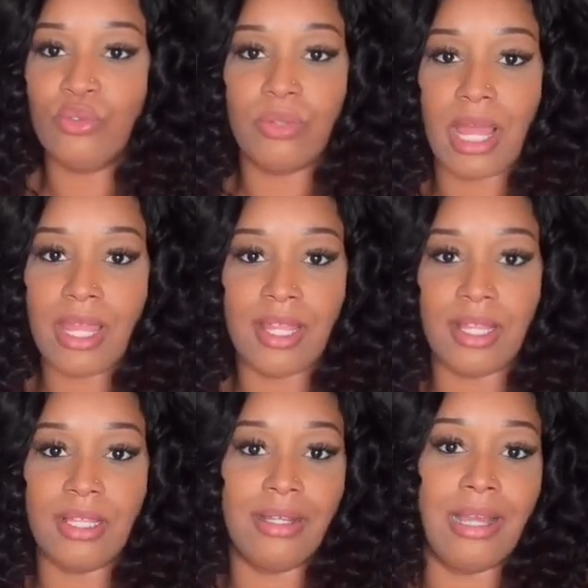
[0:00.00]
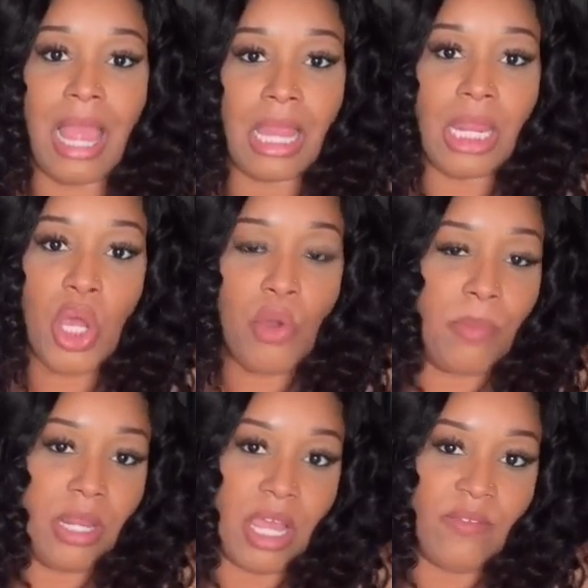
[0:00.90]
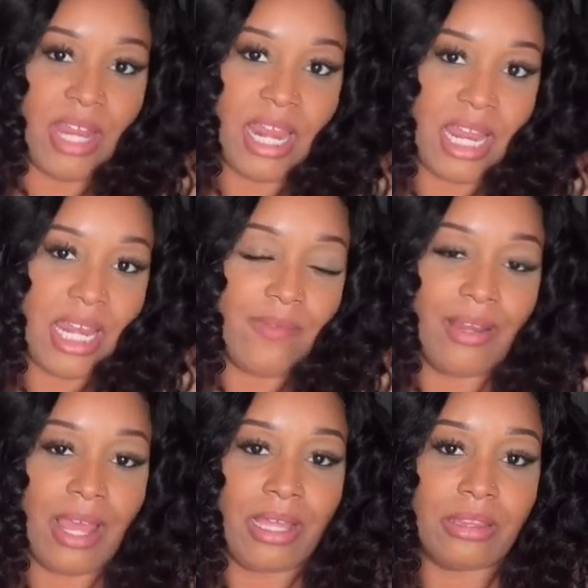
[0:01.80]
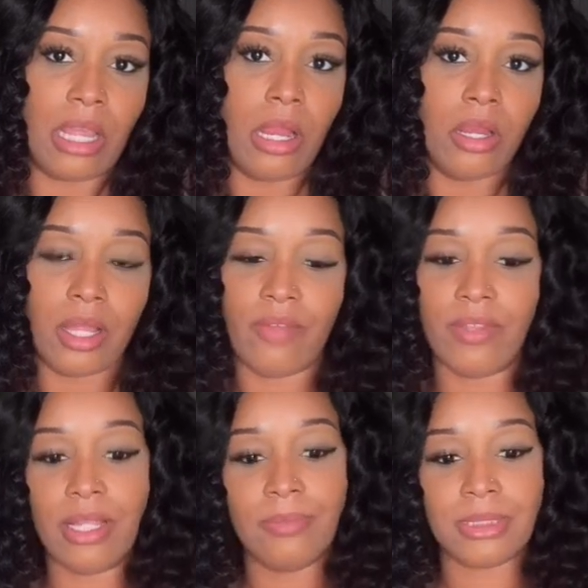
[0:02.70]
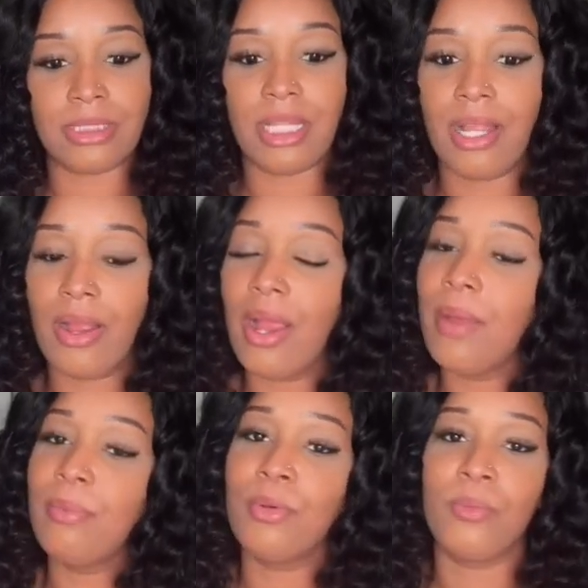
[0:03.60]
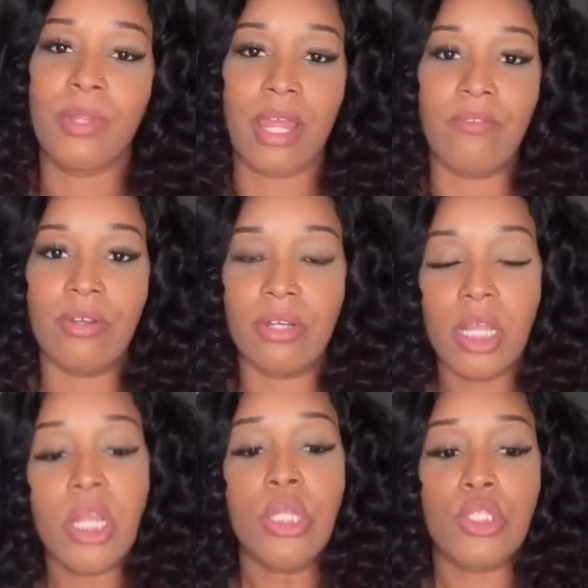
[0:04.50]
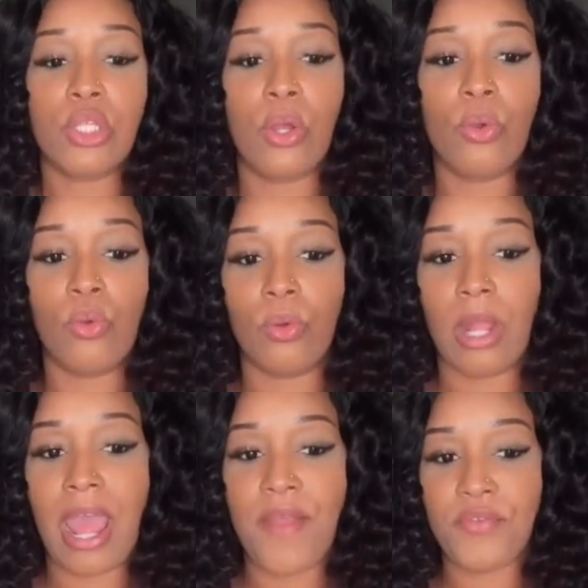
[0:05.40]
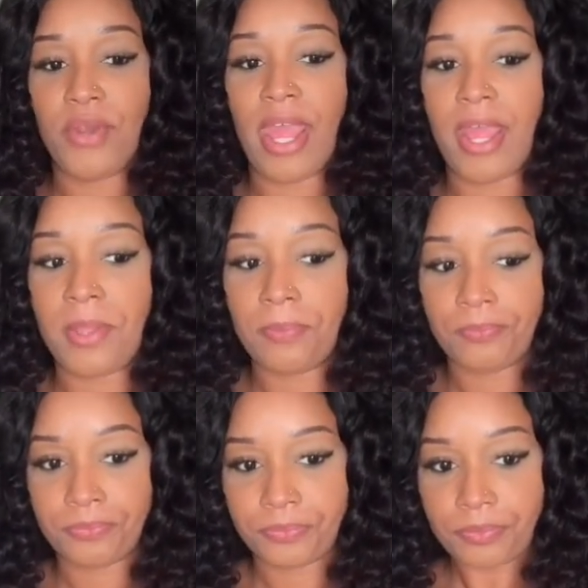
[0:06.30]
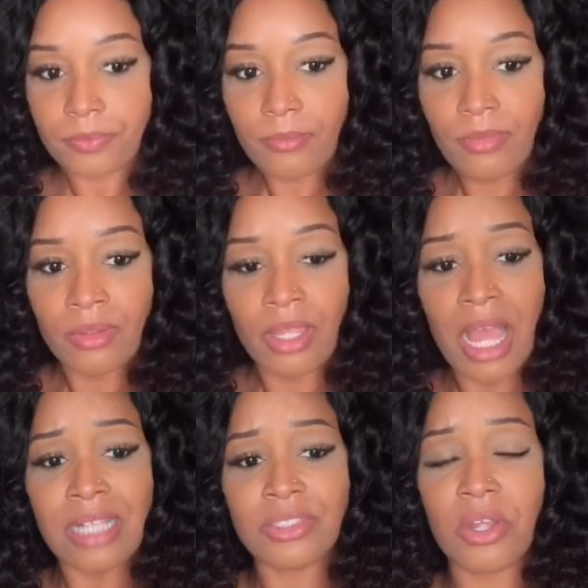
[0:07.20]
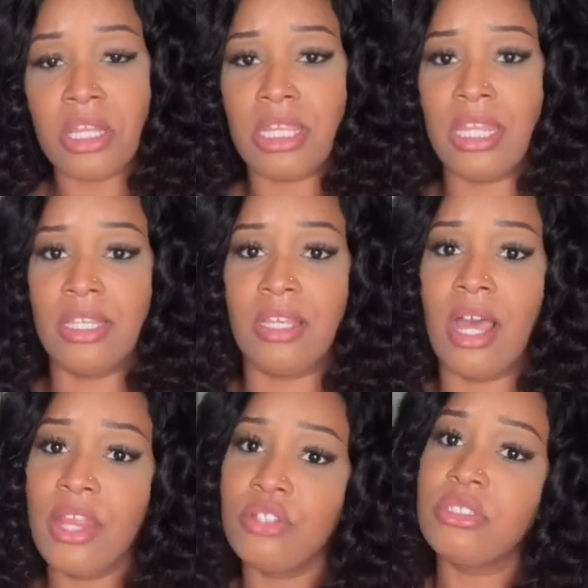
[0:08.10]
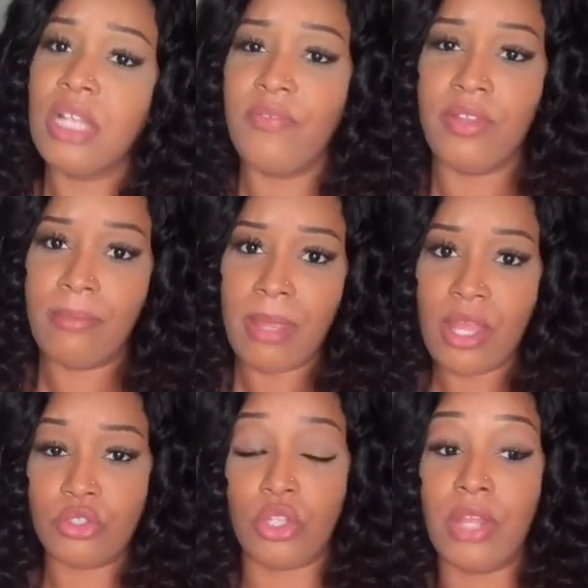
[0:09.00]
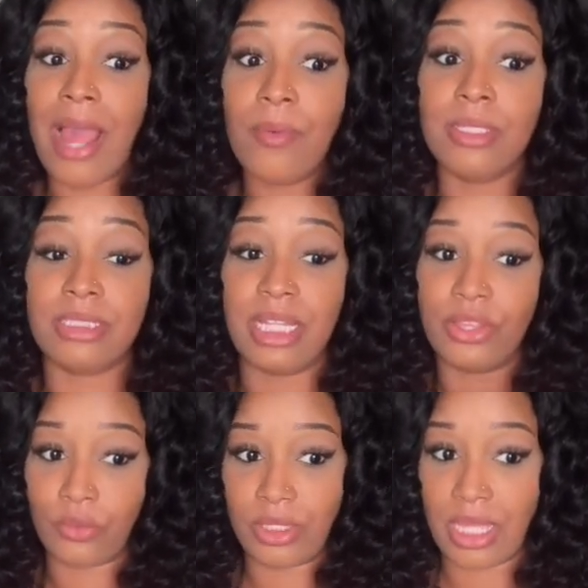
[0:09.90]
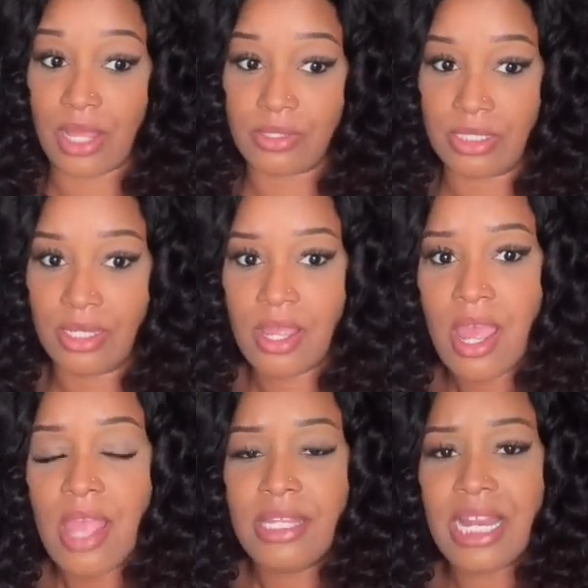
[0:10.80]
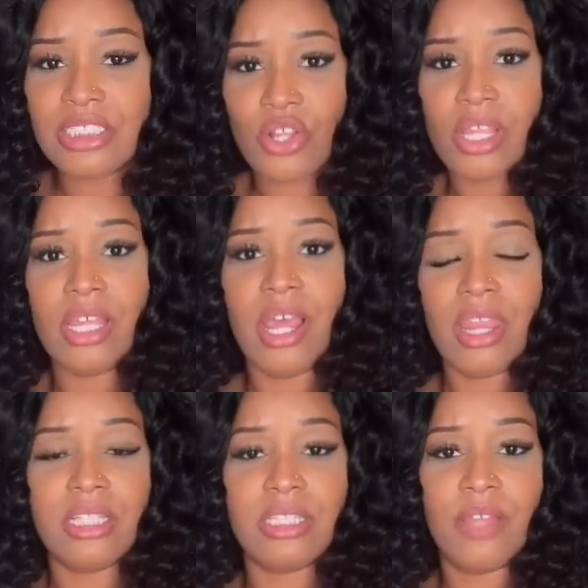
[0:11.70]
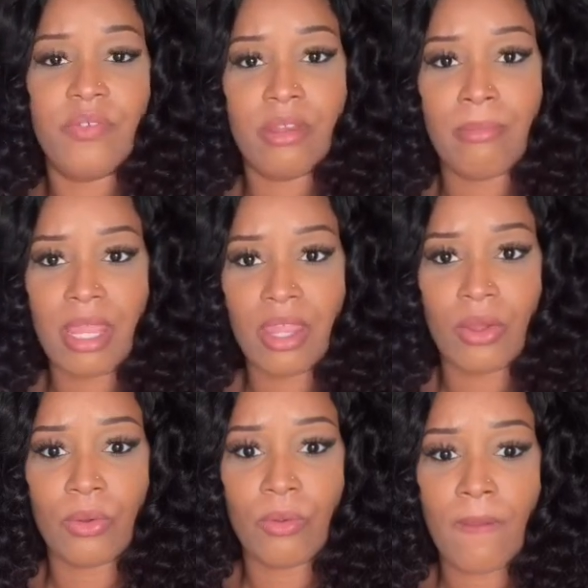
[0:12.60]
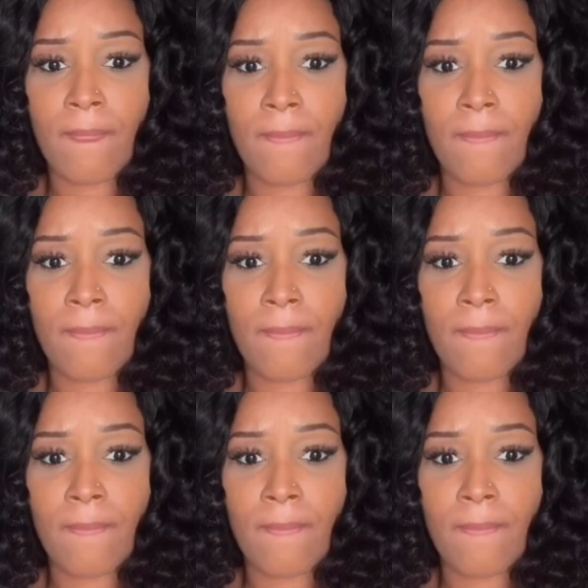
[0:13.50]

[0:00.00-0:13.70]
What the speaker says: like a little bit of it. That ain't even like a third of it. I'm just like, all right, boom, whatever. So after that, I started getting other stuff in the mail. So that one said $3,000. Then I started getting other stuff in the mail,